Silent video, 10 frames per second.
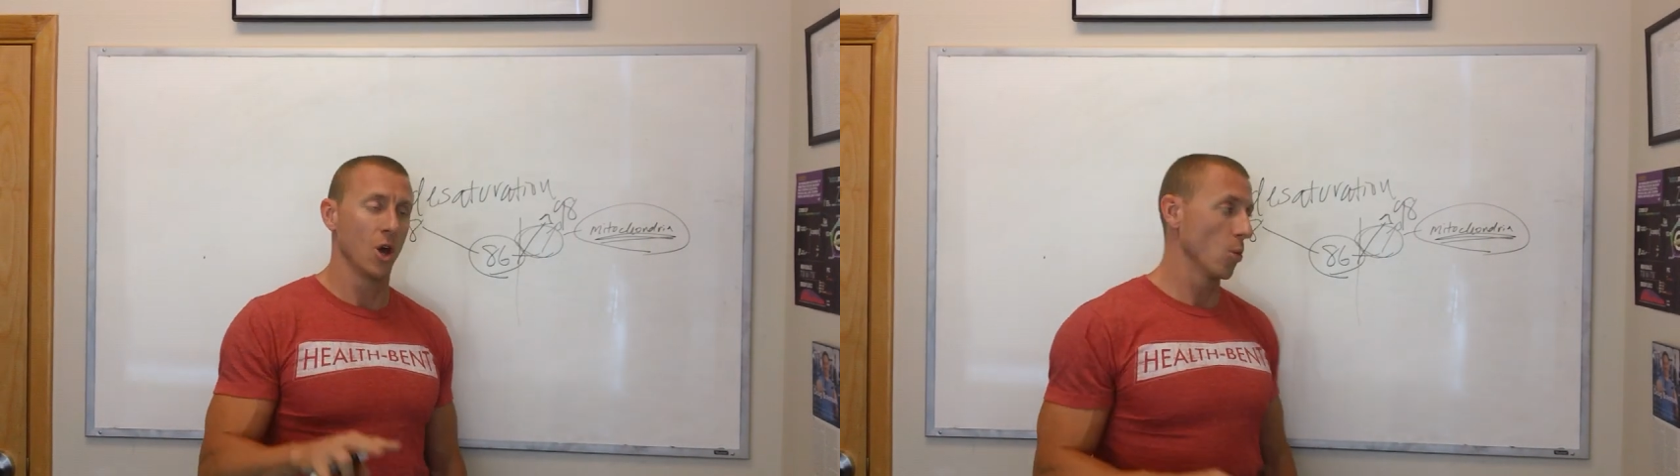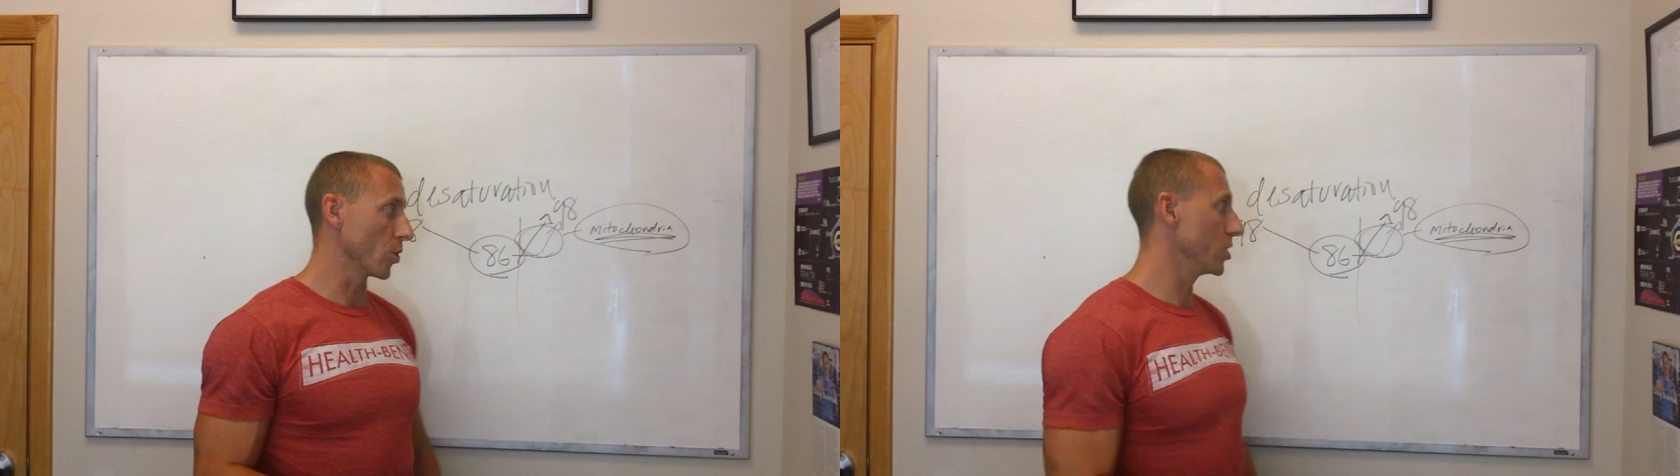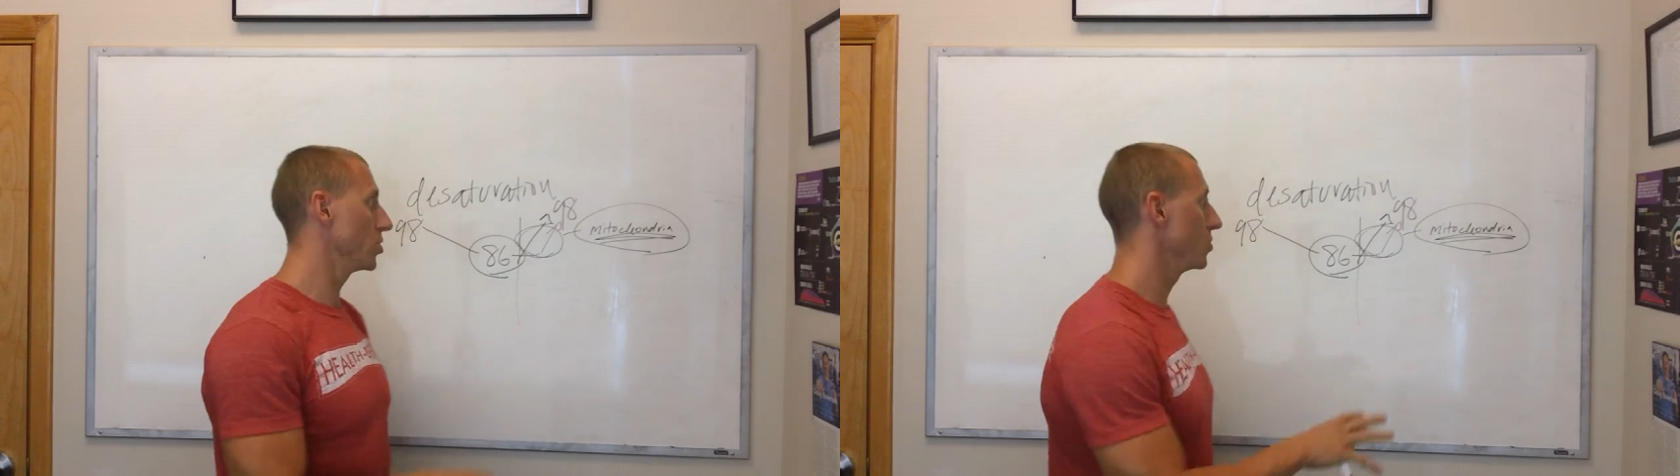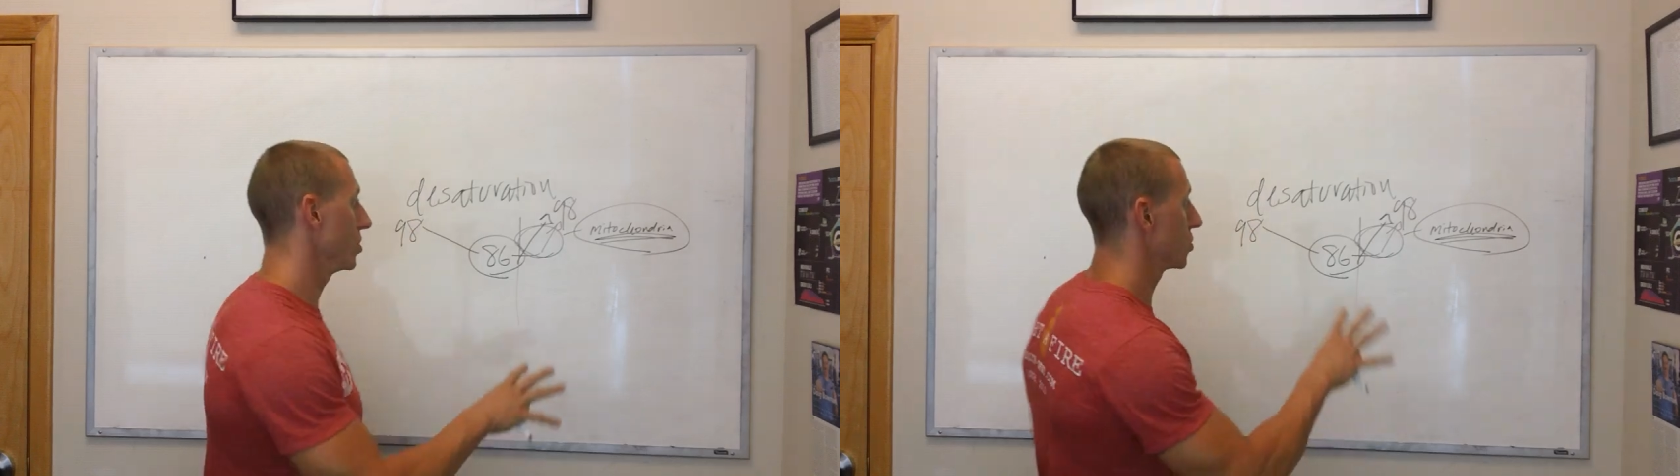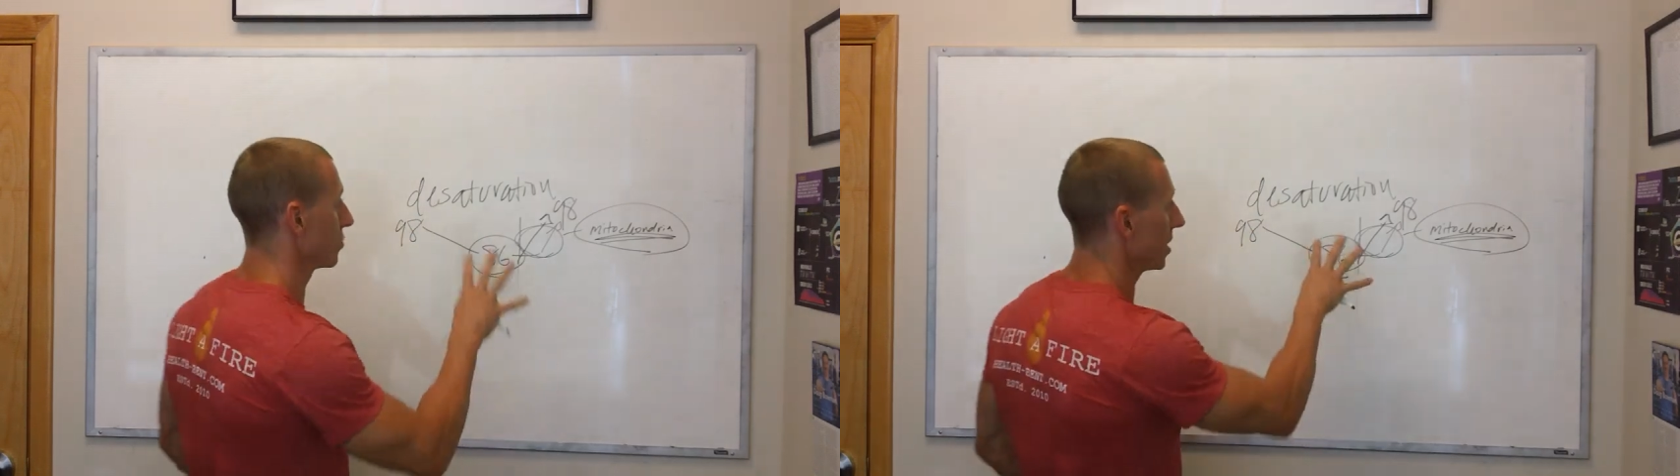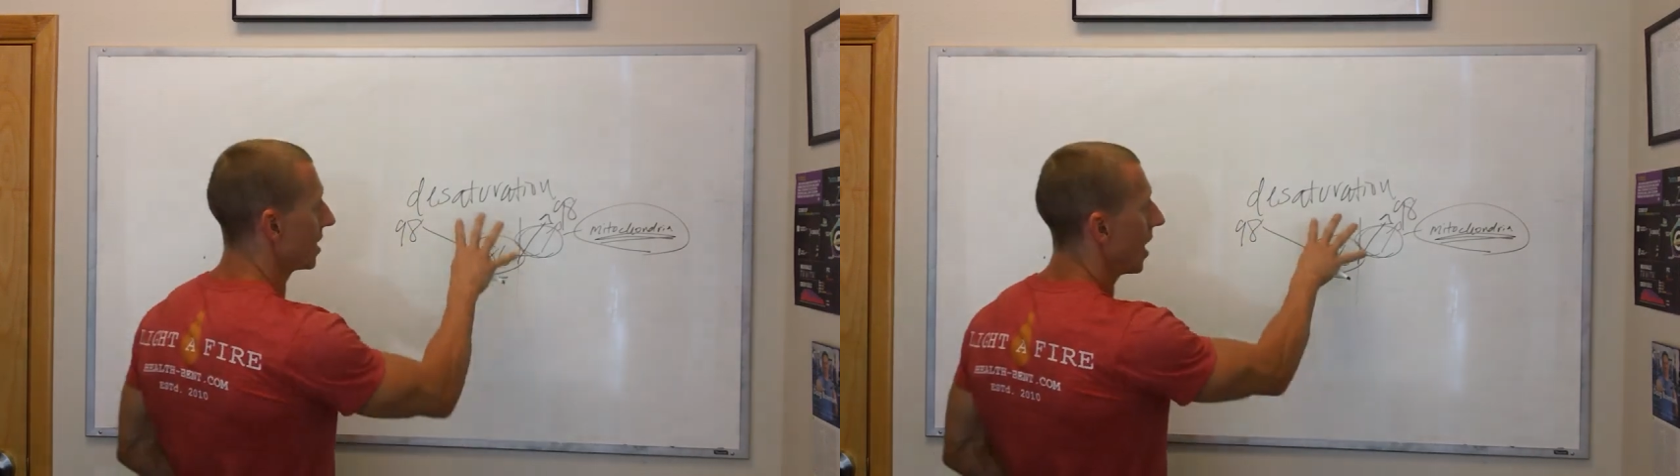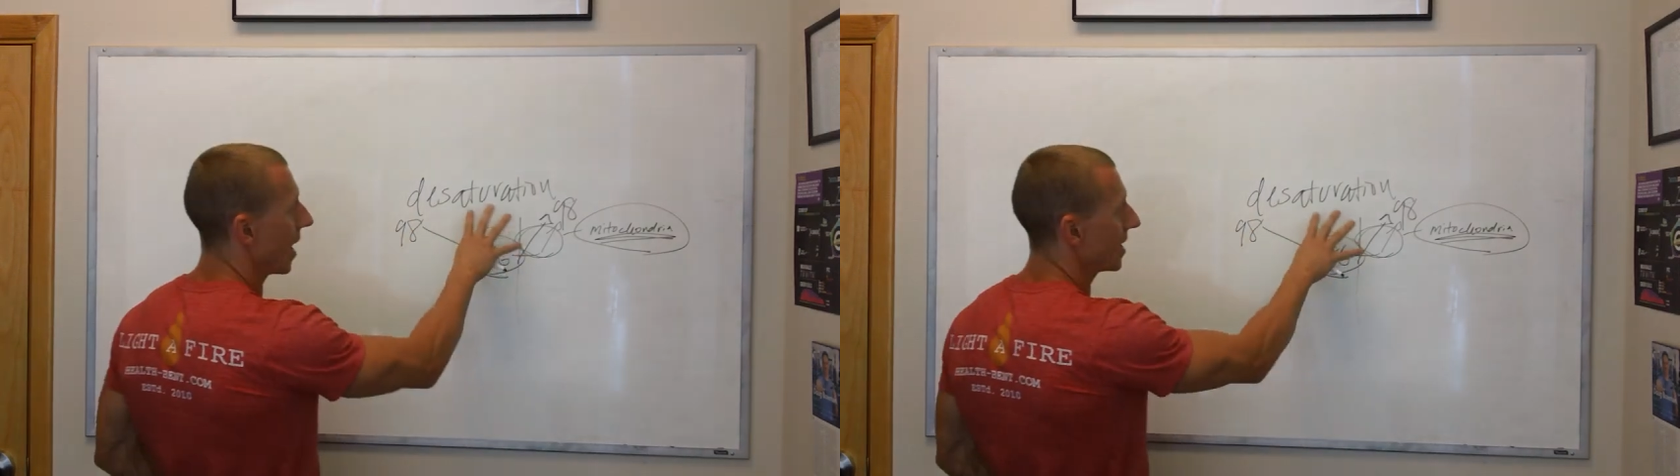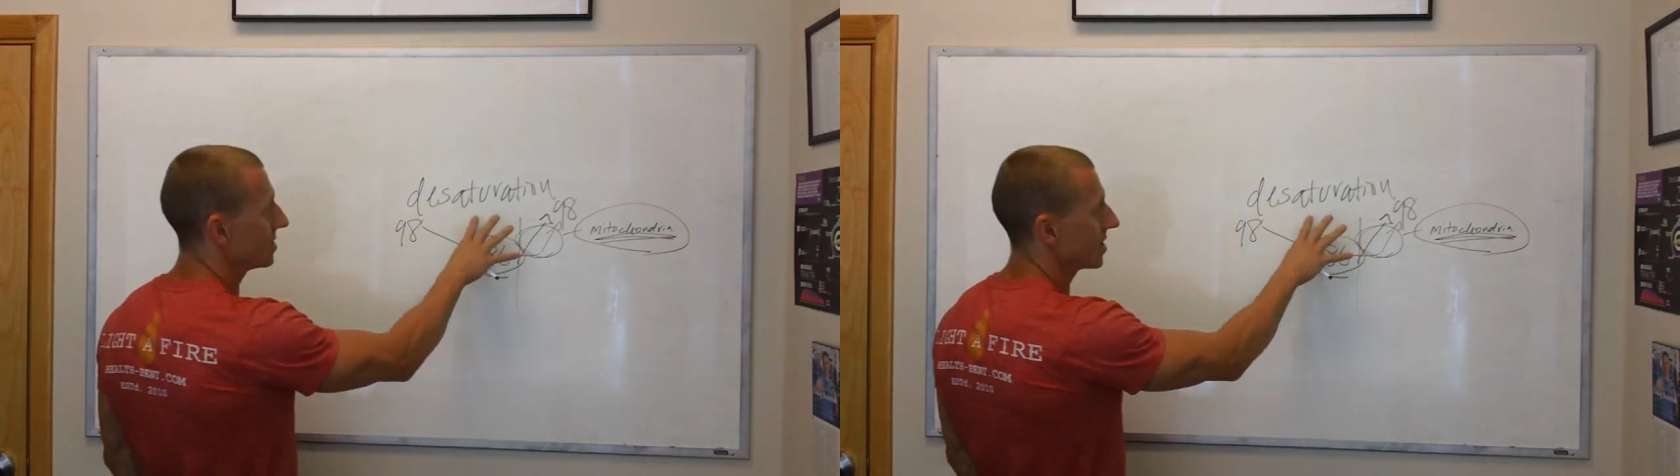where you do these really
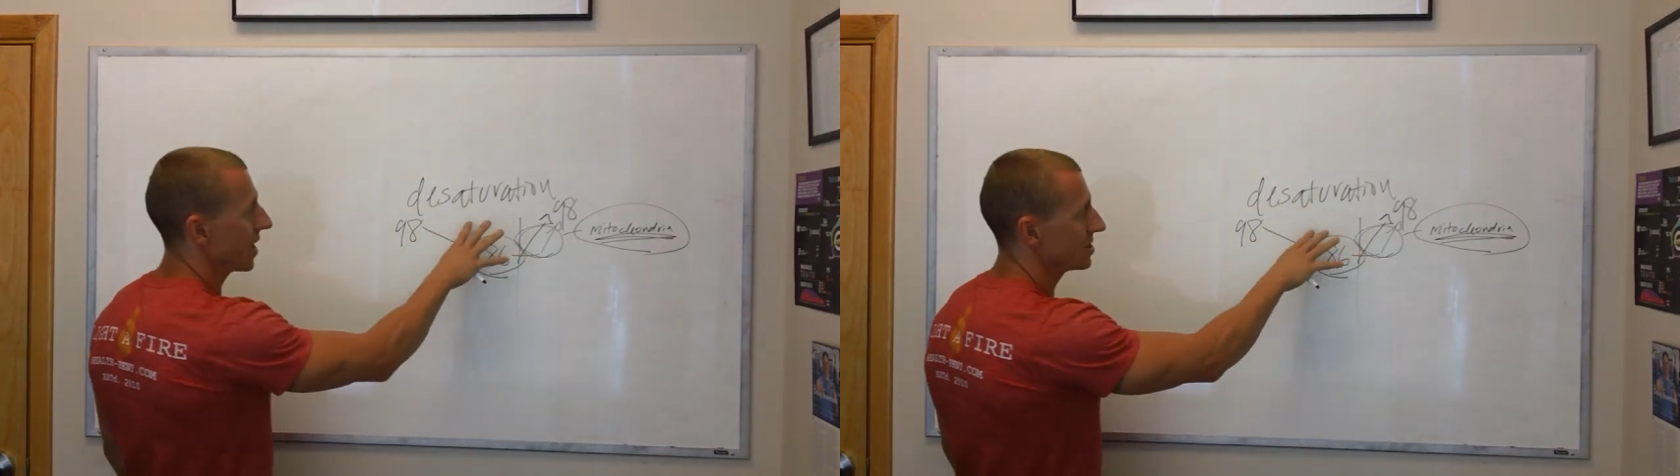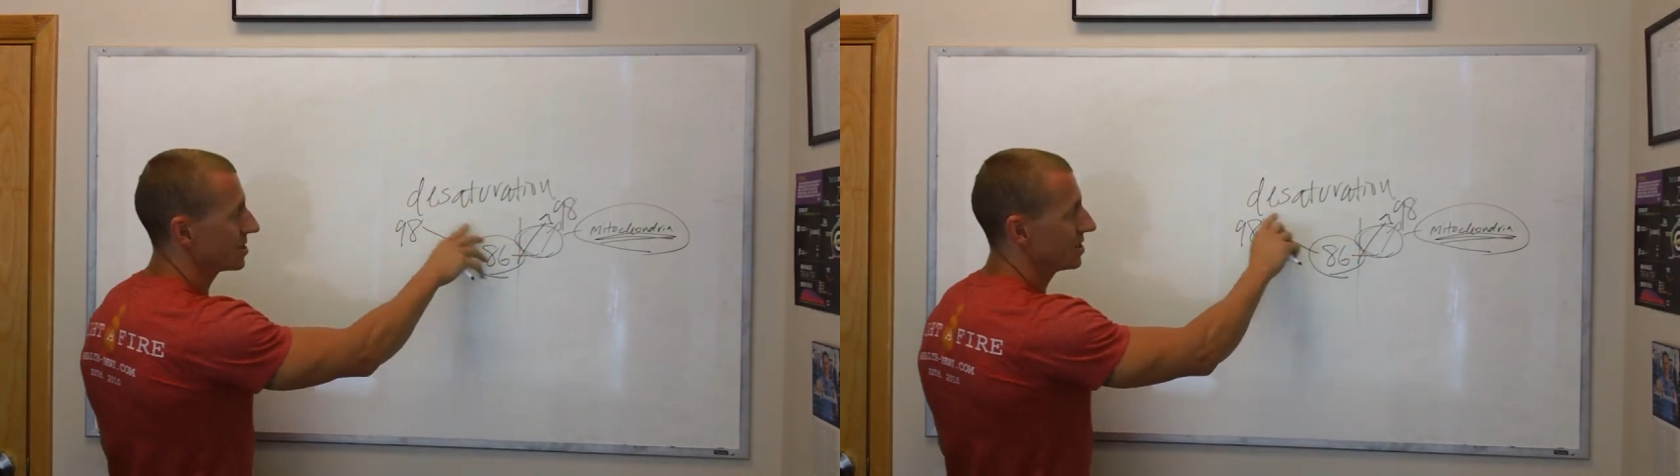high intense